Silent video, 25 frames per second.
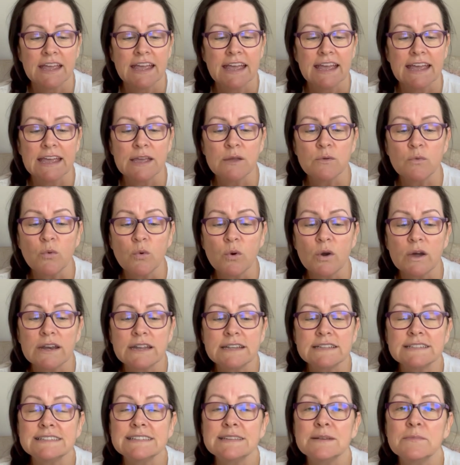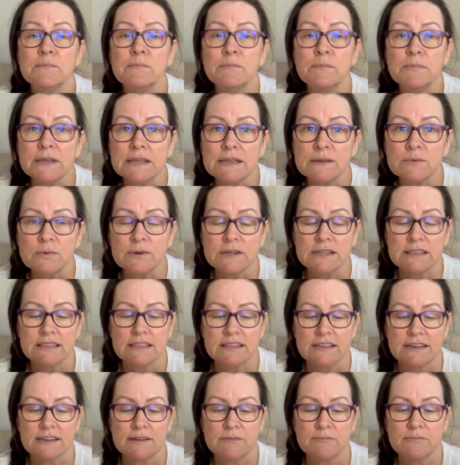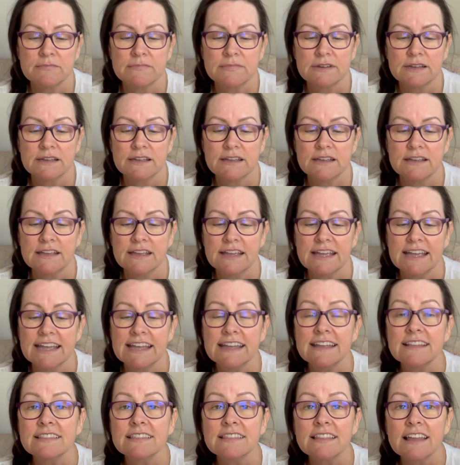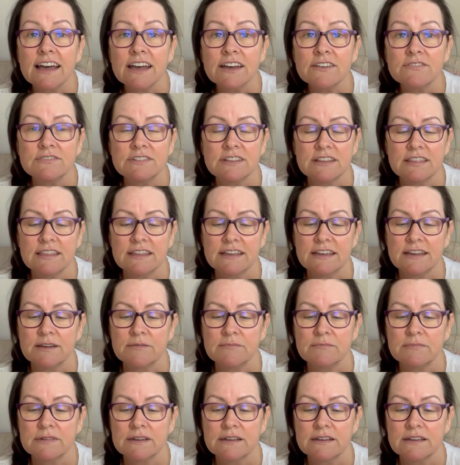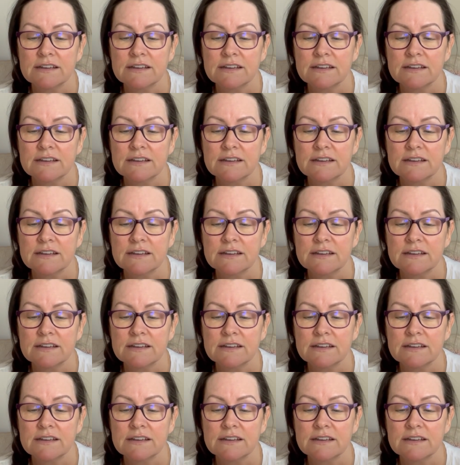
He wanted to be with them. He loved them.